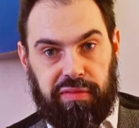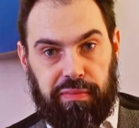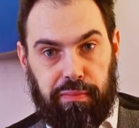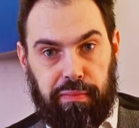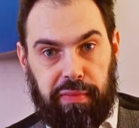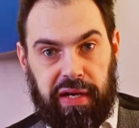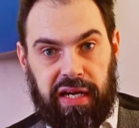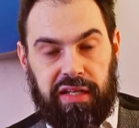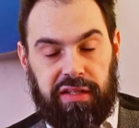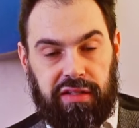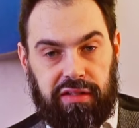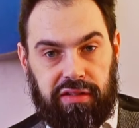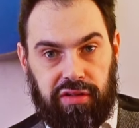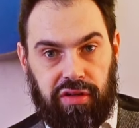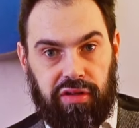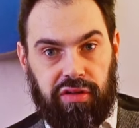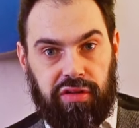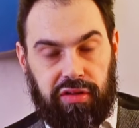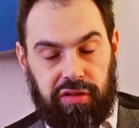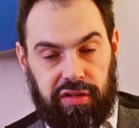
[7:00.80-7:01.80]
made it
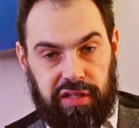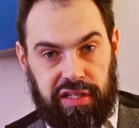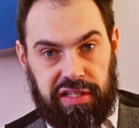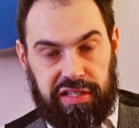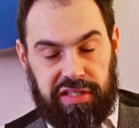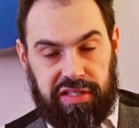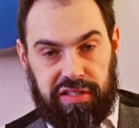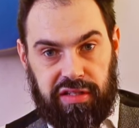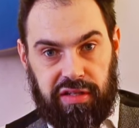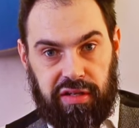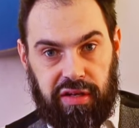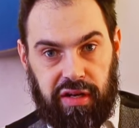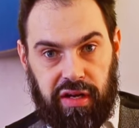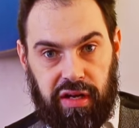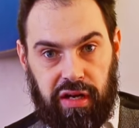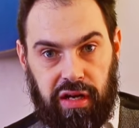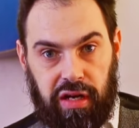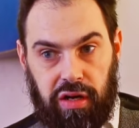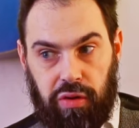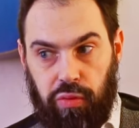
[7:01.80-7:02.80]
on the list,
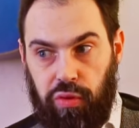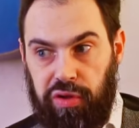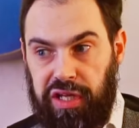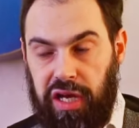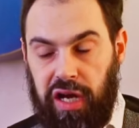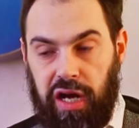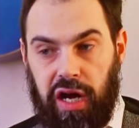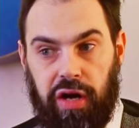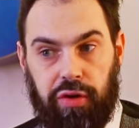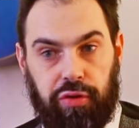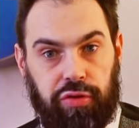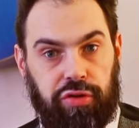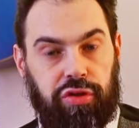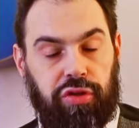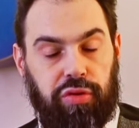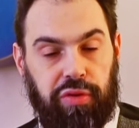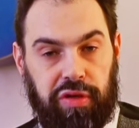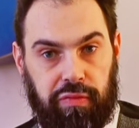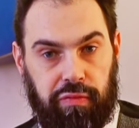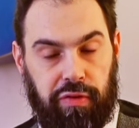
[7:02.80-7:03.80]
what are you
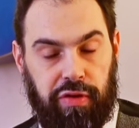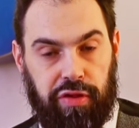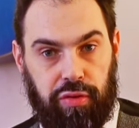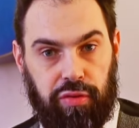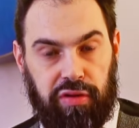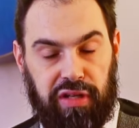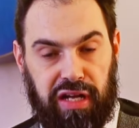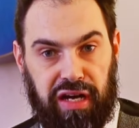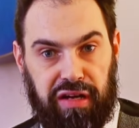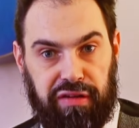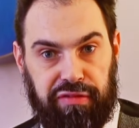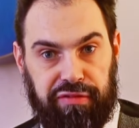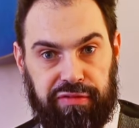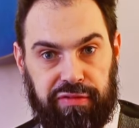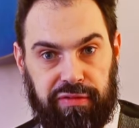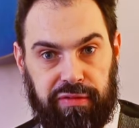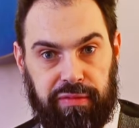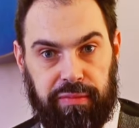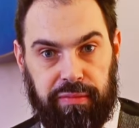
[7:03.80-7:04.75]
doing with your life?